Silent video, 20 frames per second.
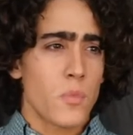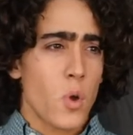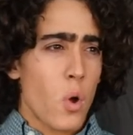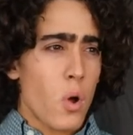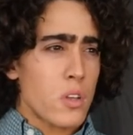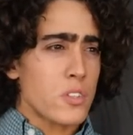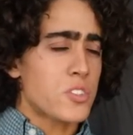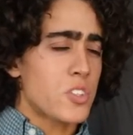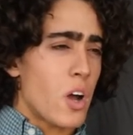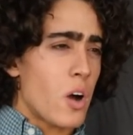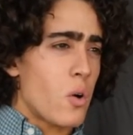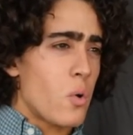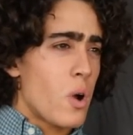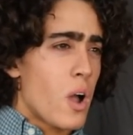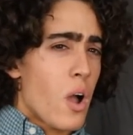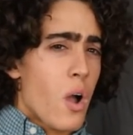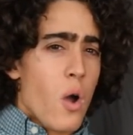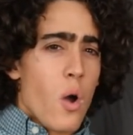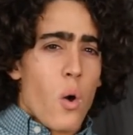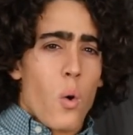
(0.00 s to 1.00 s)
Also,
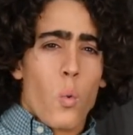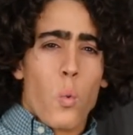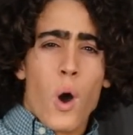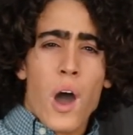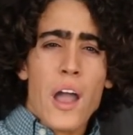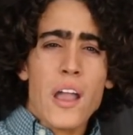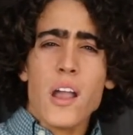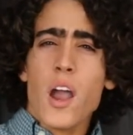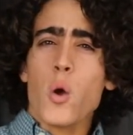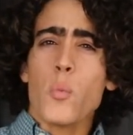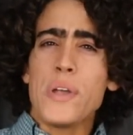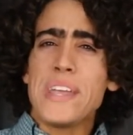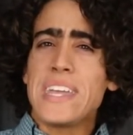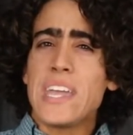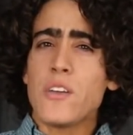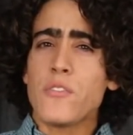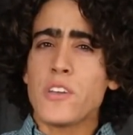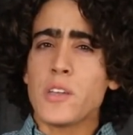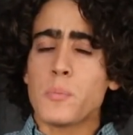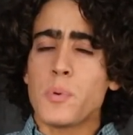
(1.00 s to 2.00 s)
why are we
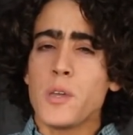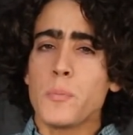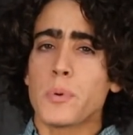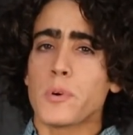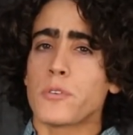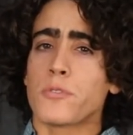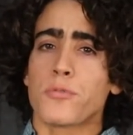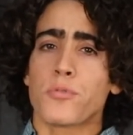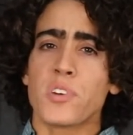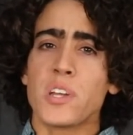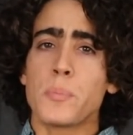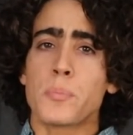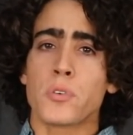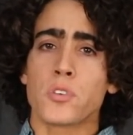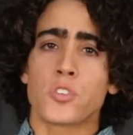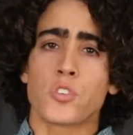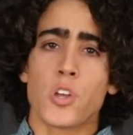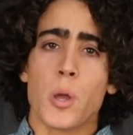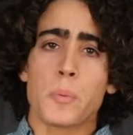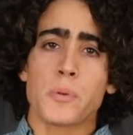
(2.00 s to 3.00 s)
giving people free
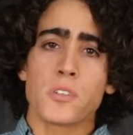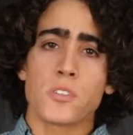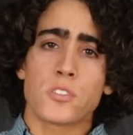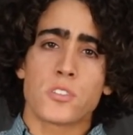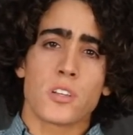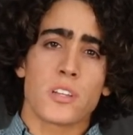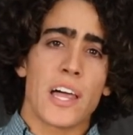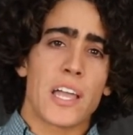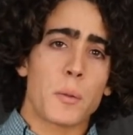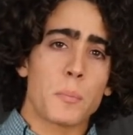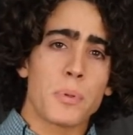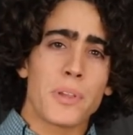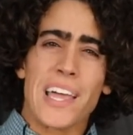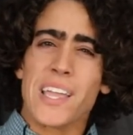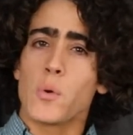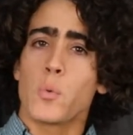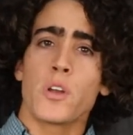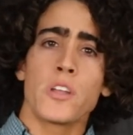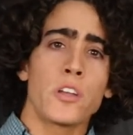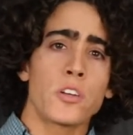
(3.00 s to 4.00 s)
prescriptions to like
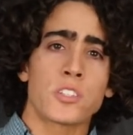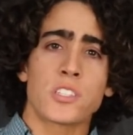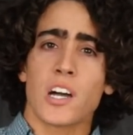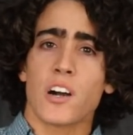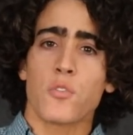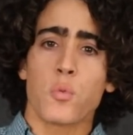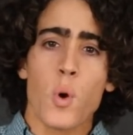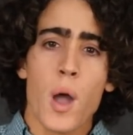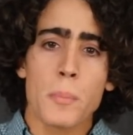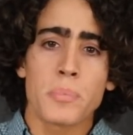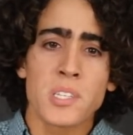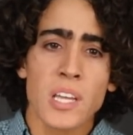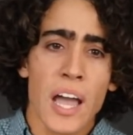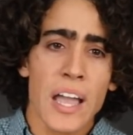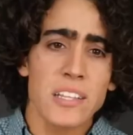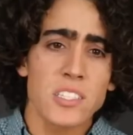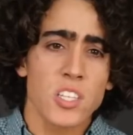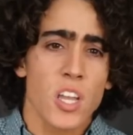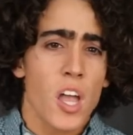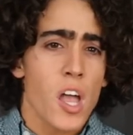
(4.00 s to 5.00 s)
play with yourself
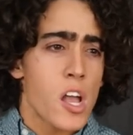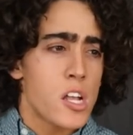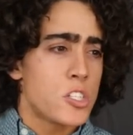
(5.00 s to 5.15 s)
websites?